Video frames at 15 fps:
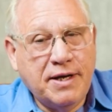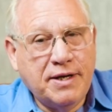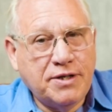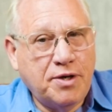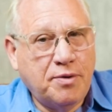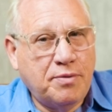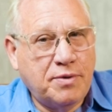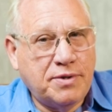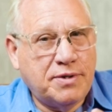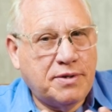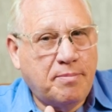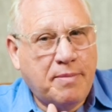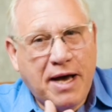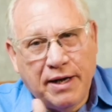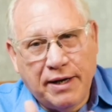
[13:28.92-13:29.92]
She was
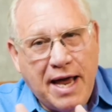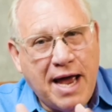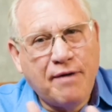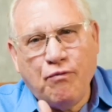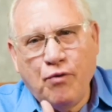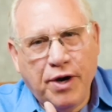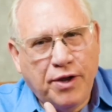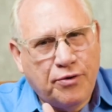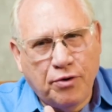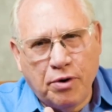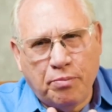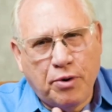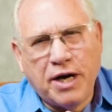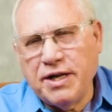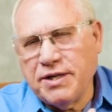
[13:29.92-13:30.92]
about halfway through
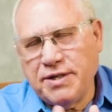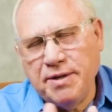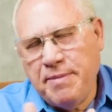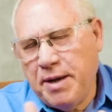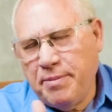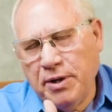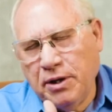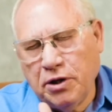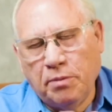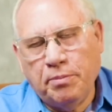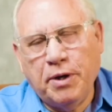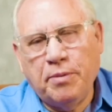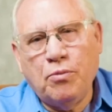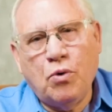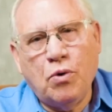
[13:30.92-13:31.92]
her pregnancy, maybe a little
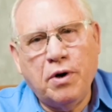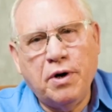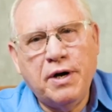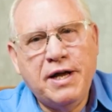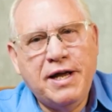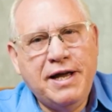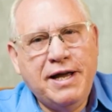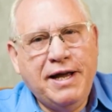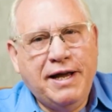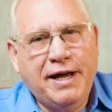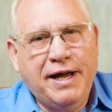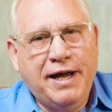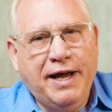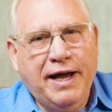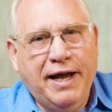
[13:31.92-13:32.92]
bit more.
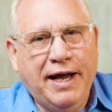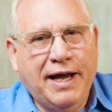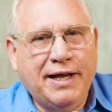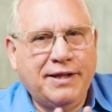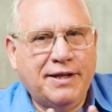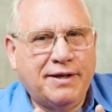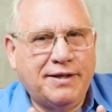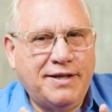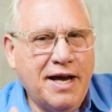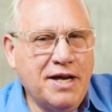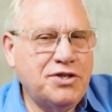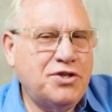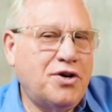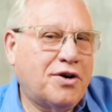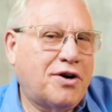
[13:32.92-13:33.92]
And the
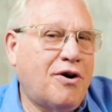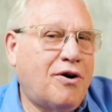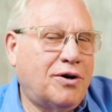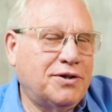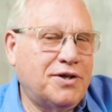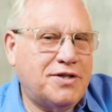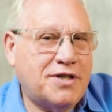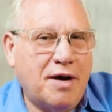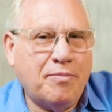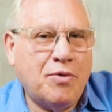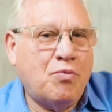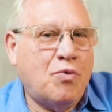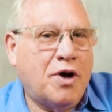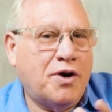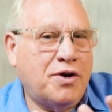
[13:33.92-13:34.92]
tester called us up
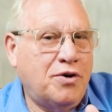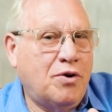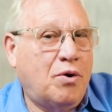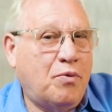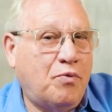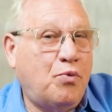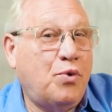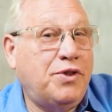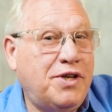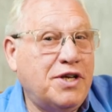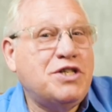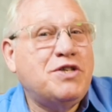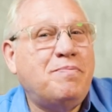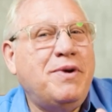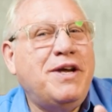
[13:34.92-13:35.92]
and wanted to know, would
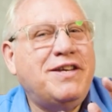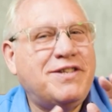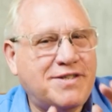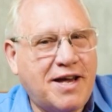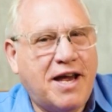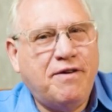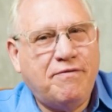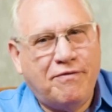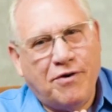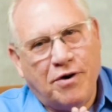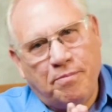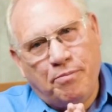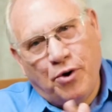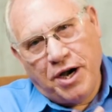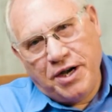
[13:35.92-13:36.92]
this be safe for
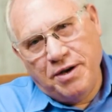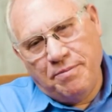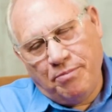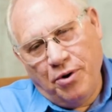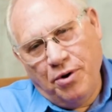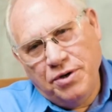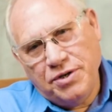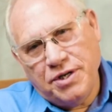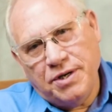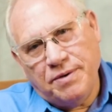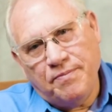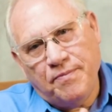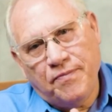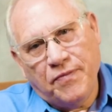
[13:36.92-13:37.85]
a pregnant person?